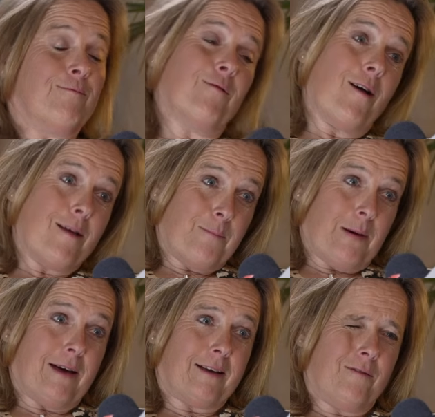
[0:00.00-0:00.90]
right
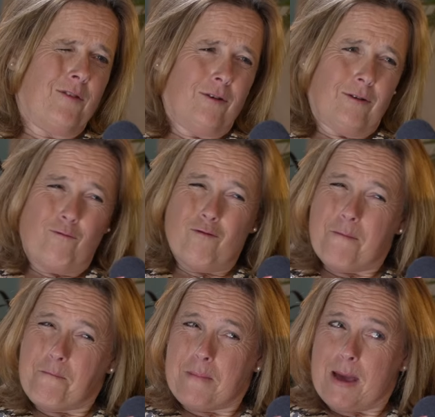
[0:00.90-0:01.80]
back, if you can
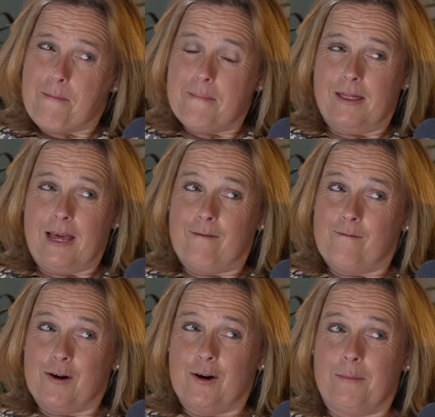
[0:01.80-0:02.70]
remember that
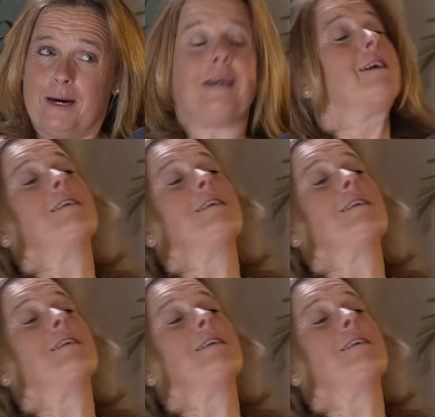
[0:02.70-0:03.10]
far back,